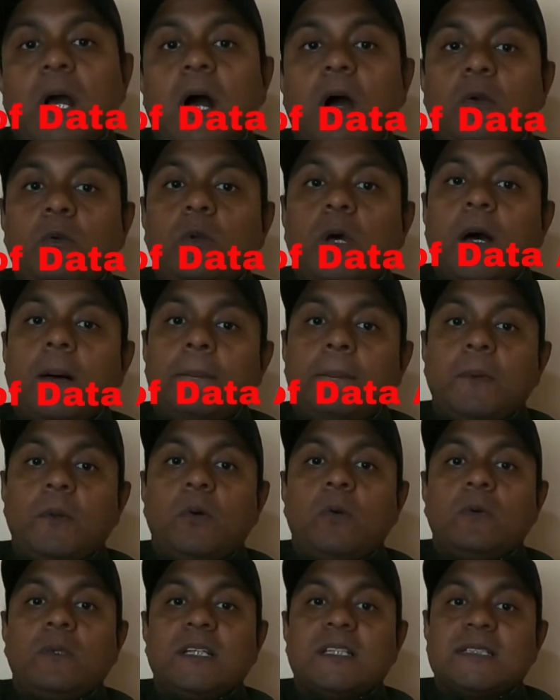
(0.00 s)
how to
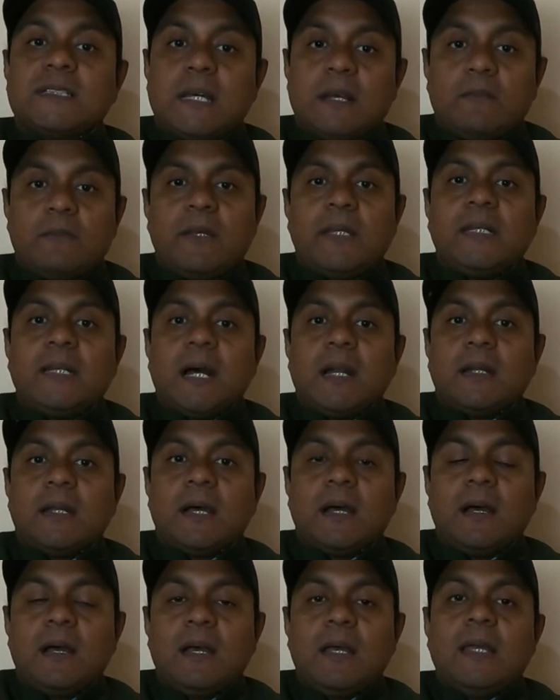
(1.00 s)
upload the survey
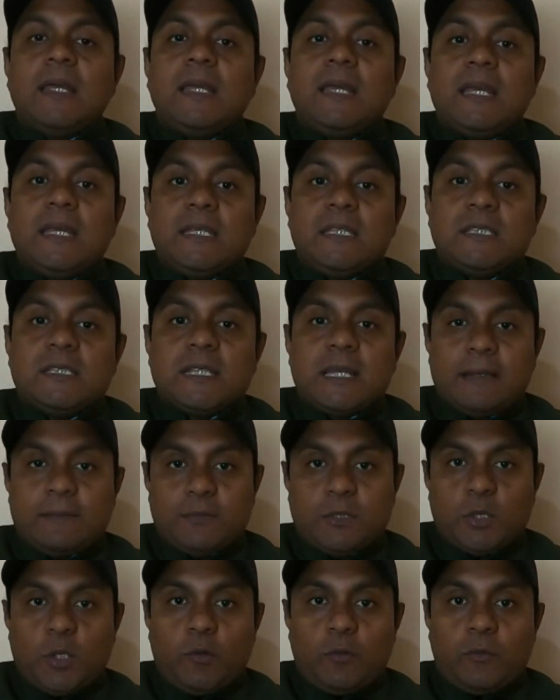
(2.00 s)
data in
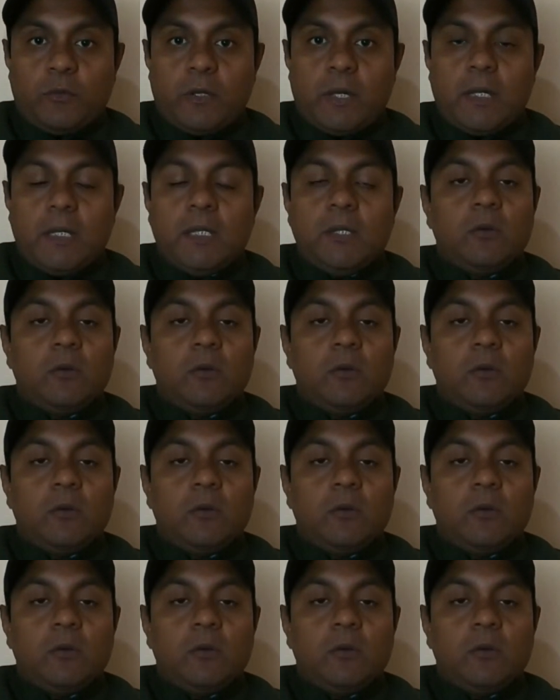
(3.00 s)
JEPS software.